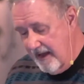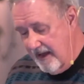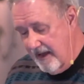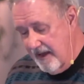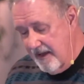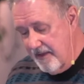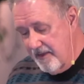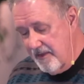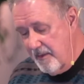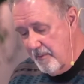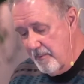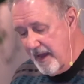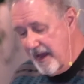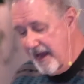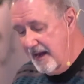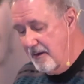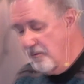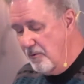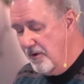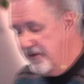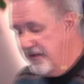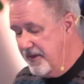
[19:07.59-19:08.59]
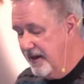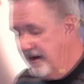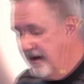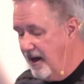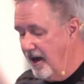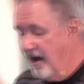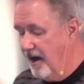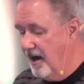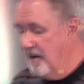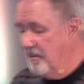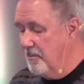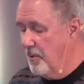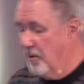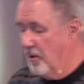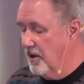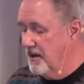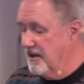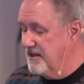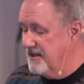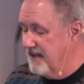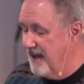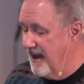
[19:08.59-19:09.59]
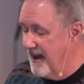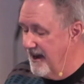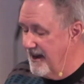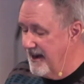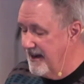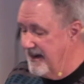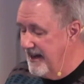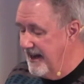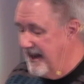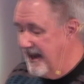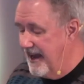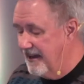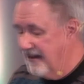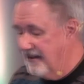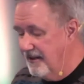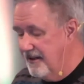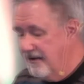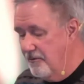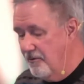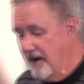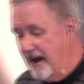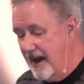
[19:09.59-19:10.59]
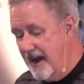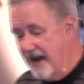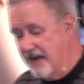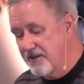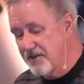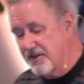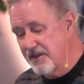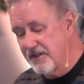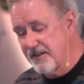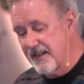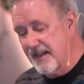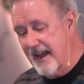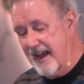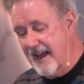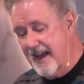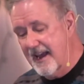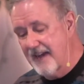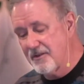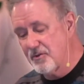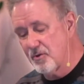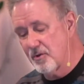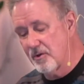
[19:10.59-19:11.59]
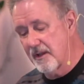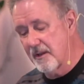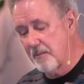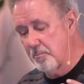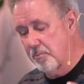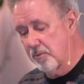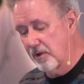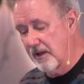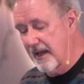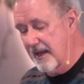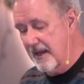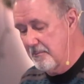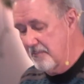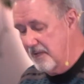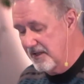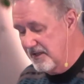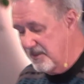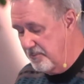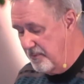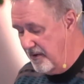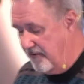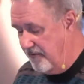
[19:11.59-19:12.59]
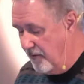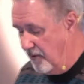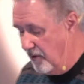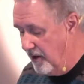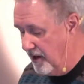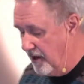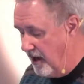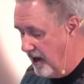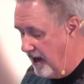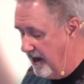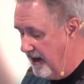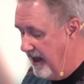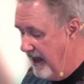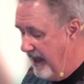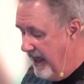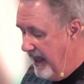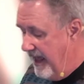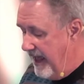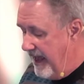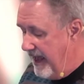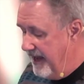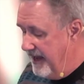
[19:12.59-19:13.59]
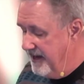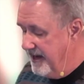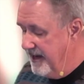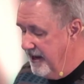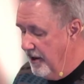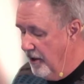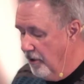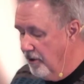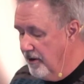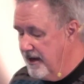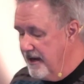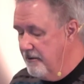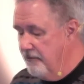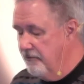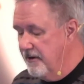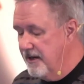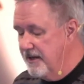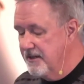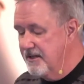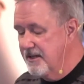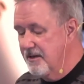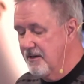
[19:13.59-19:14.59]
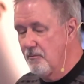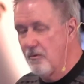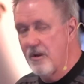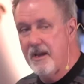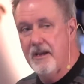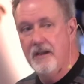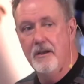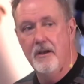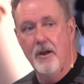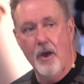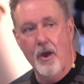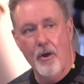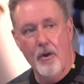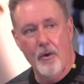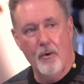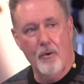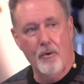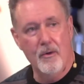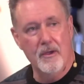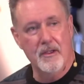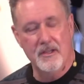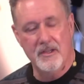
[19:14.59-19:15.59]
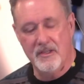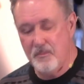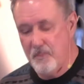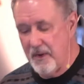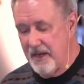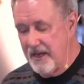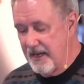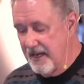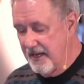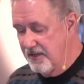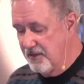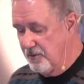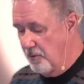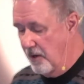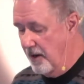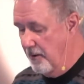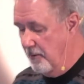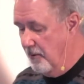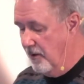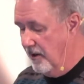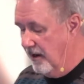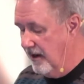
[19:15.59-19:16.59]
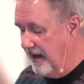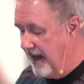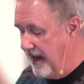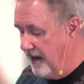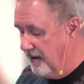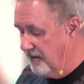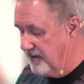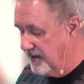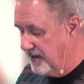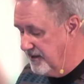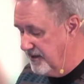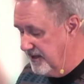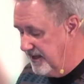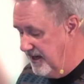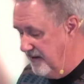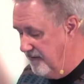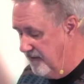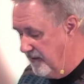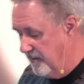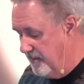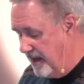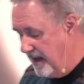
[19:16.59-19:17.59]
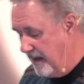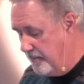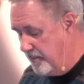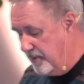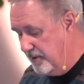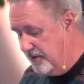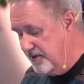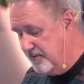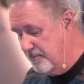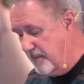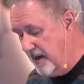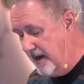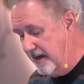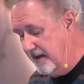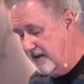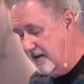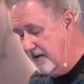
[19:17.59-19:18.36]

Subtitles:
The man with the cardboard sign and the ugly rash is actually blameless before God, and the only reason we know is because we were allowed to see from that perspective.